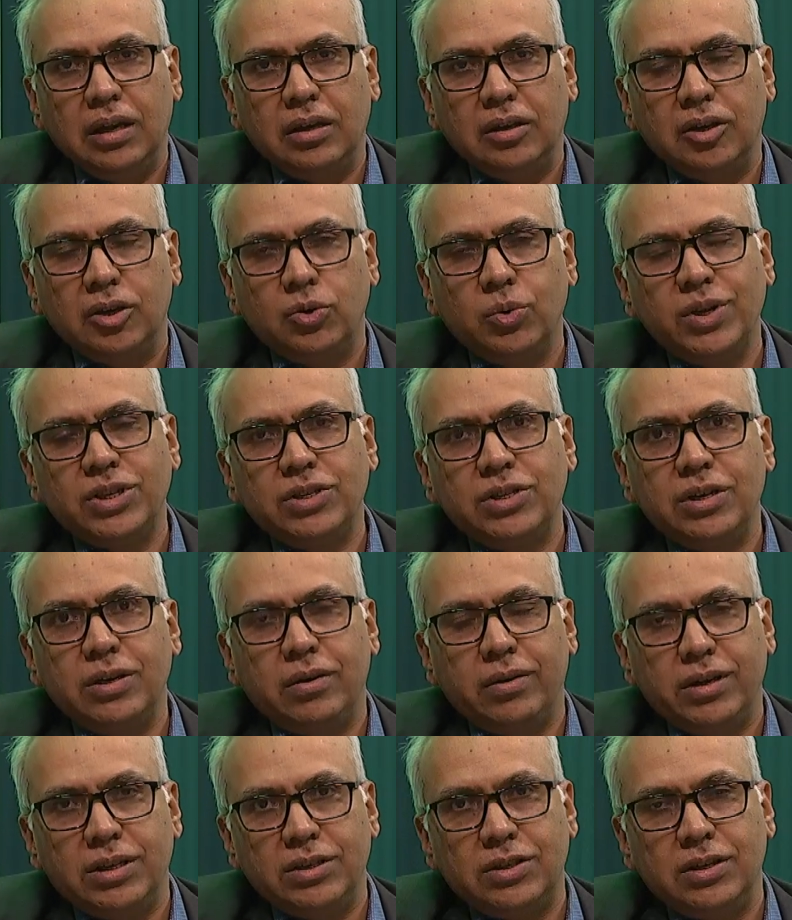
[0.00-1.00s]
The twist
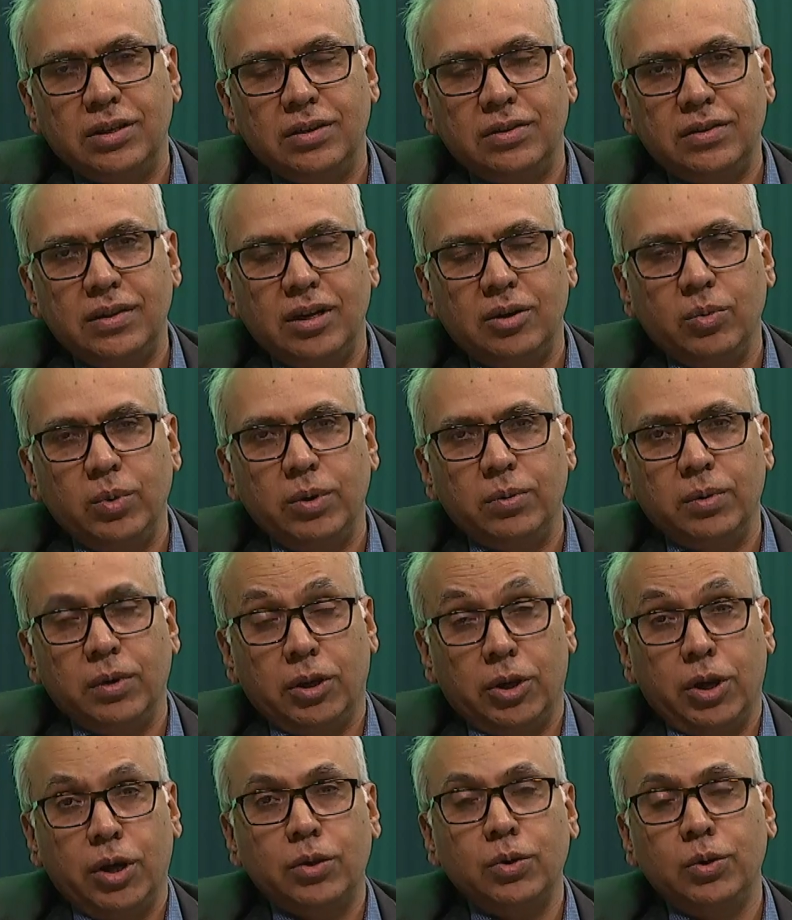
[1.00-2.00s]
here is this, that we will
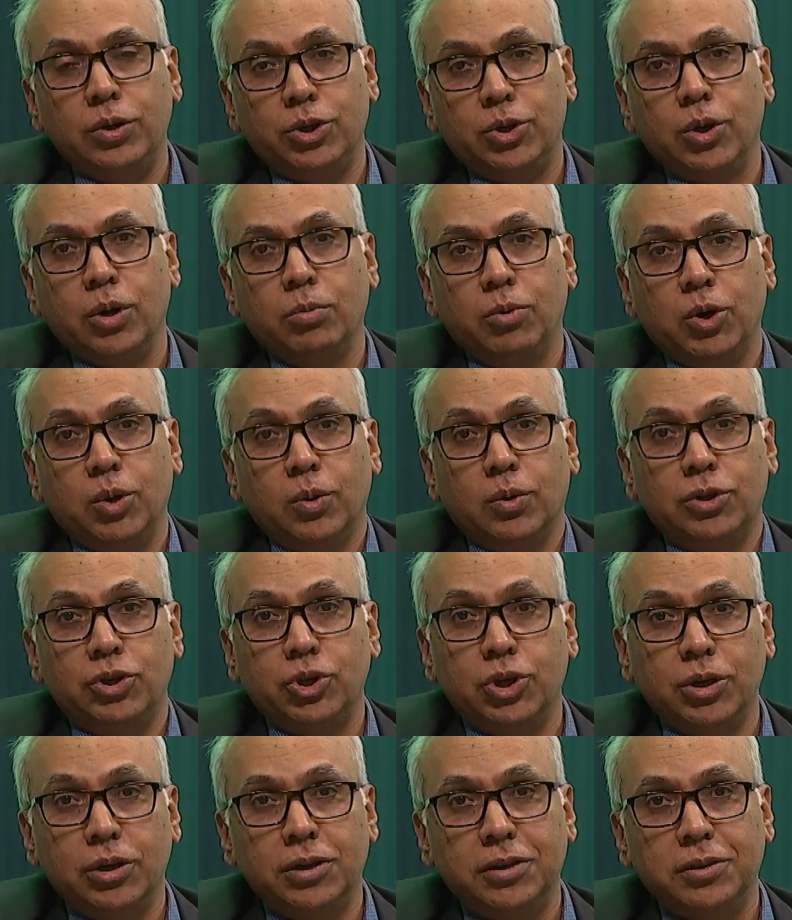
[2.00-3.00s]
not only talk about local
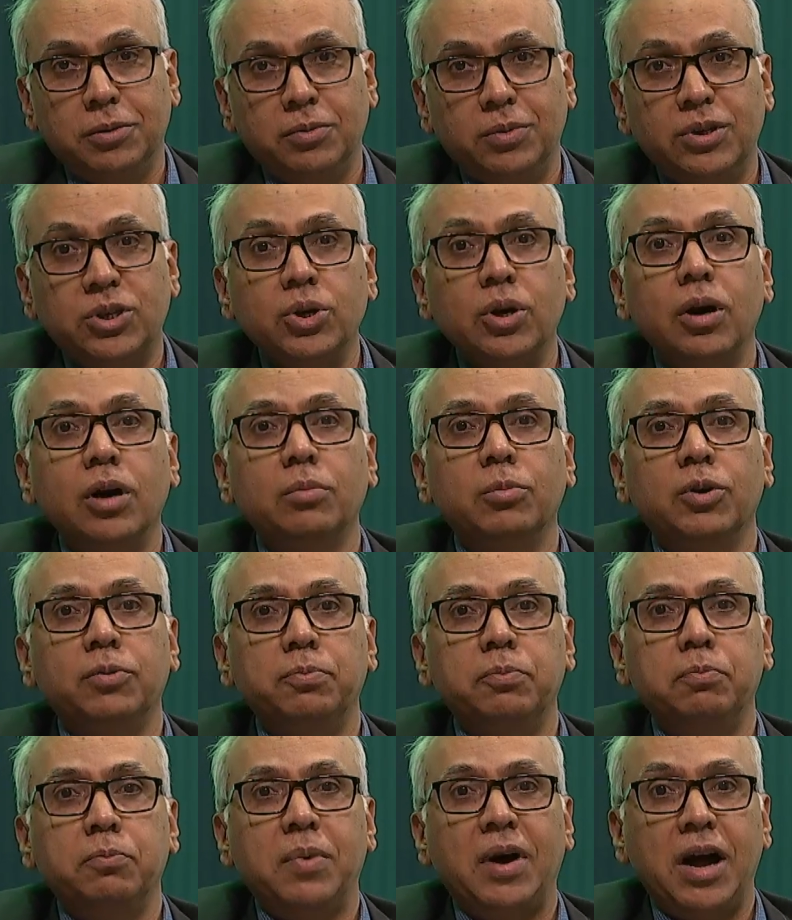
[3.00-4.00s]
journalism, we'll talk about
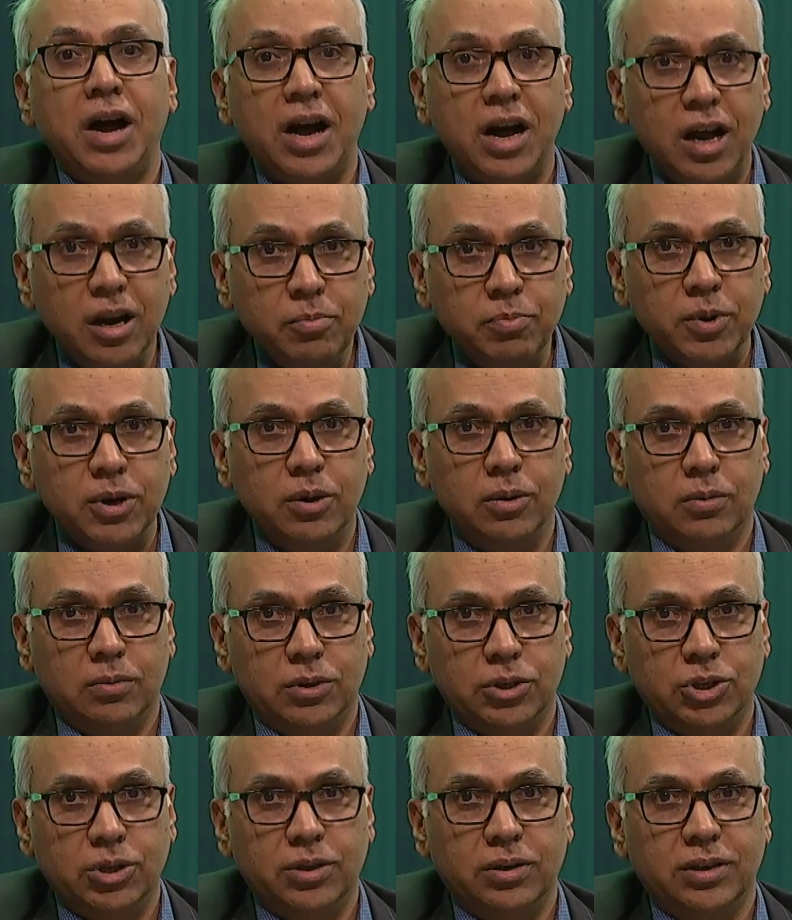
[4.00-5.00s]
hyper-local
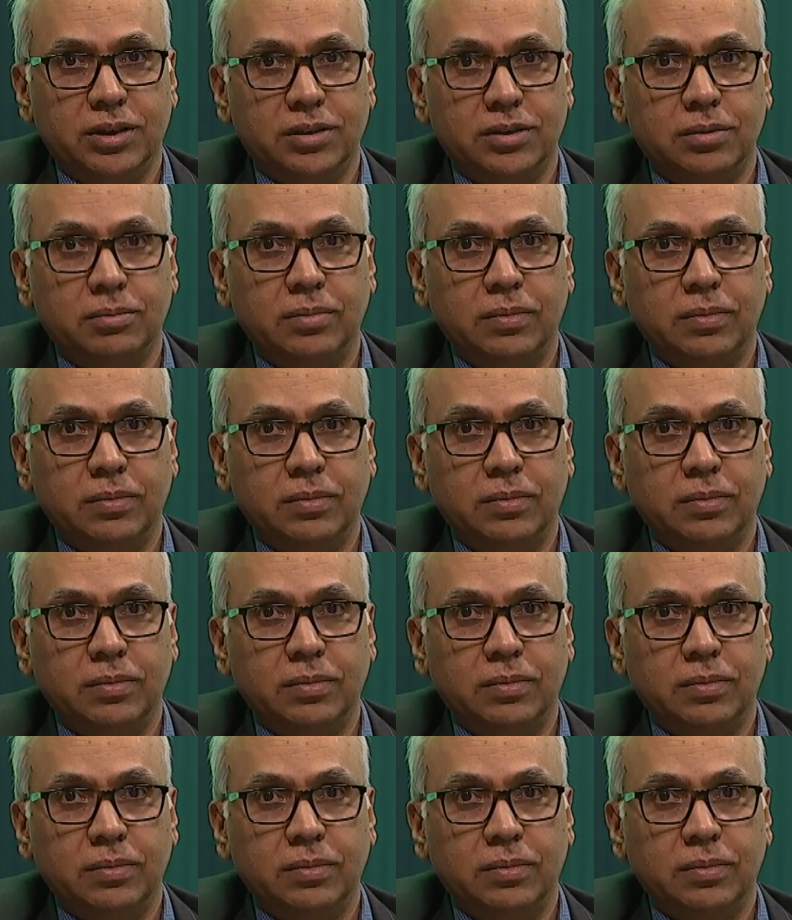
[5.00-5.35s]
journalism.